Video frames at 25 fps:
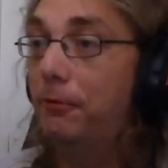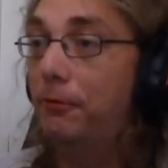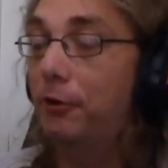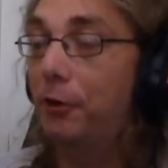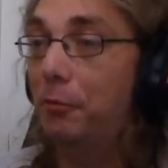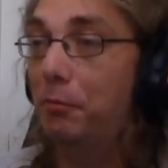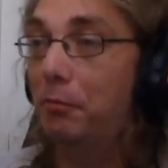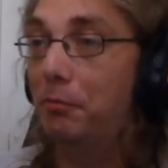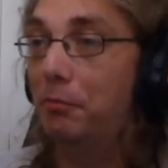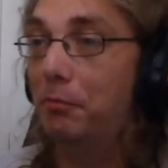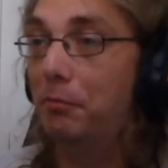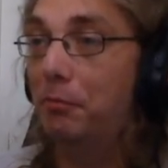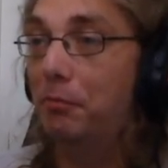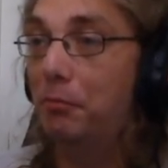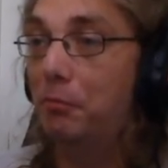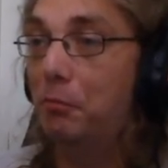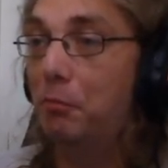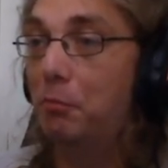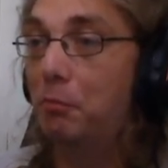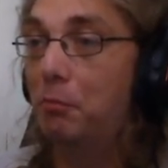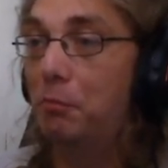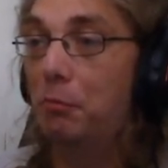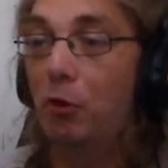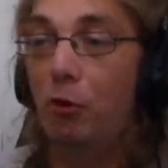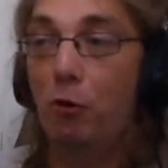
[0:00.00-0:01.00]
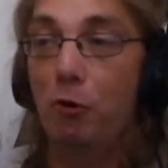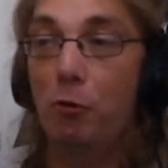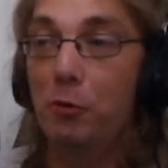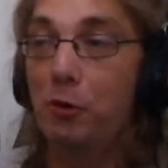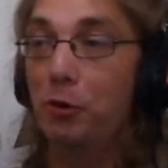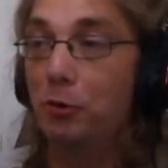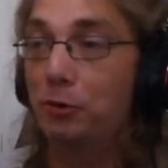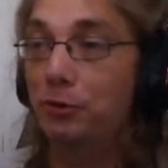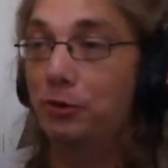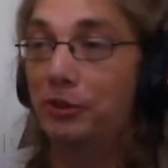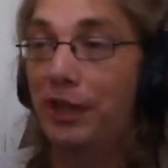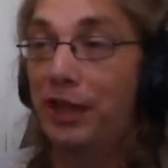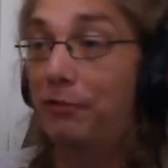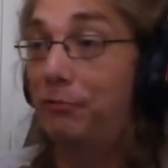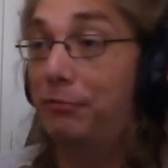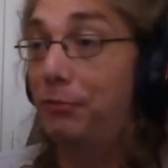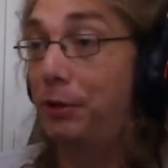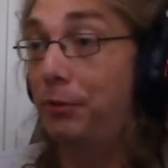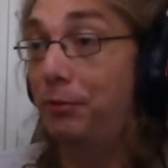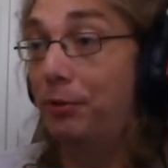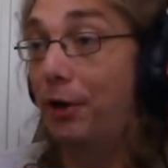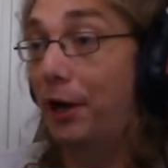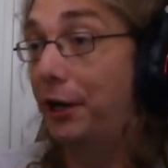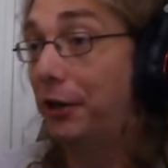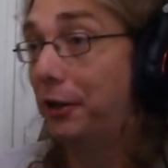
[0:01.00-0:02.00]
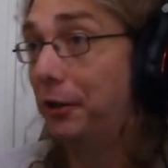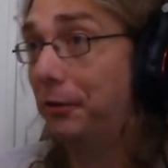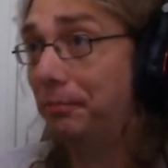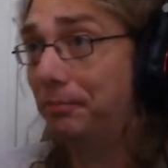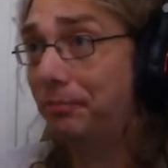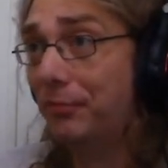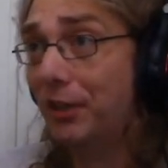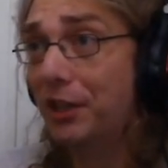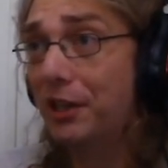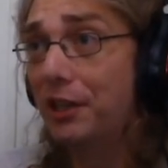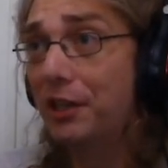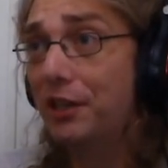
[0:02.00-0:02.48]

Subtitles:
from almost every runner.